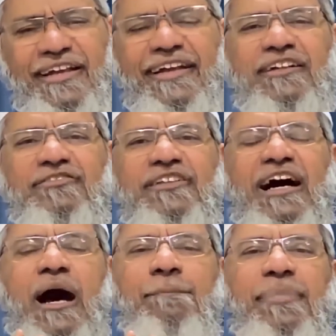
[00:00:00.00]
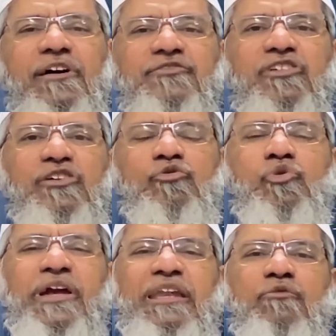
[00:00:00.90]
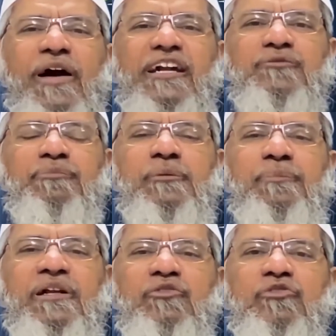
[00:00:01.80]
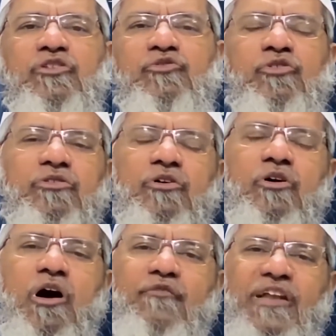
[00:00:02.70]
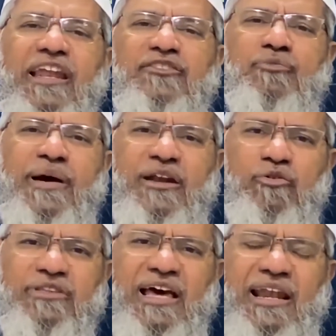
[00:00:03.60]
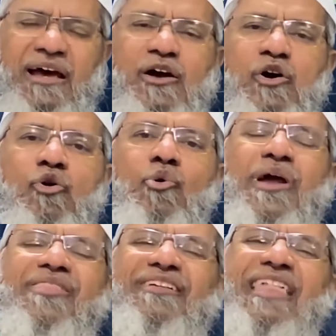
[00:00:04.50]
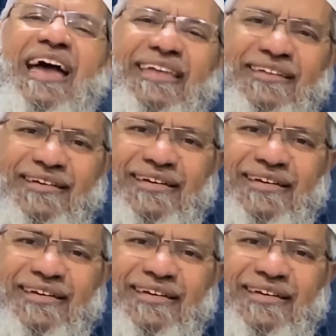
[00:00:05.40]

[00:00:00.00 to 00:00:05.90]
is a person who invites people to the truth of Allah subhanahu wa ta'ala, who is a da'i.